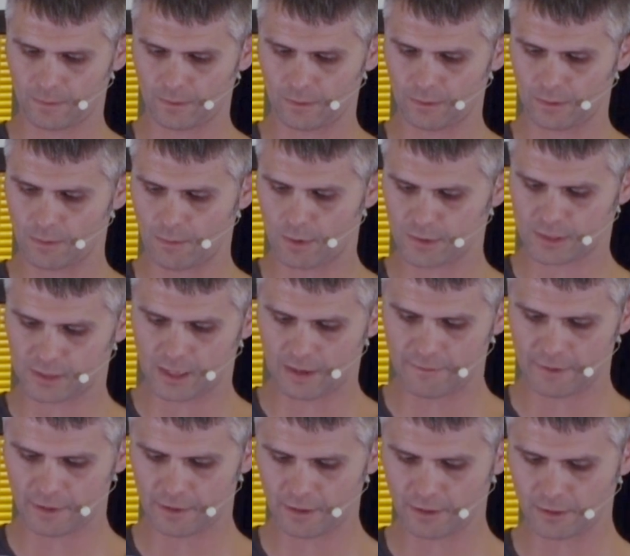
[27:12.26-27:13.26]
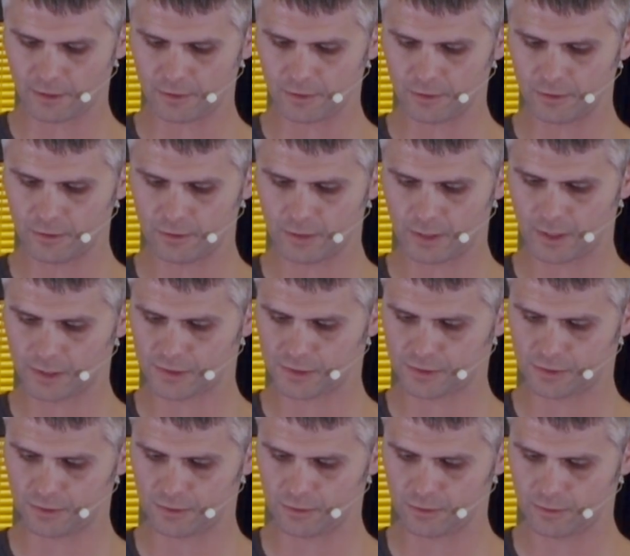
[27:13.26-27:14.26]
the most loving thing to do is
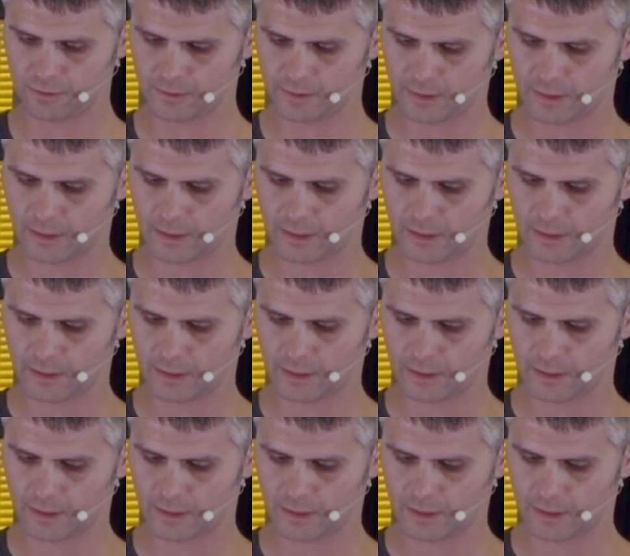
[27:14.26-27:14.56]
to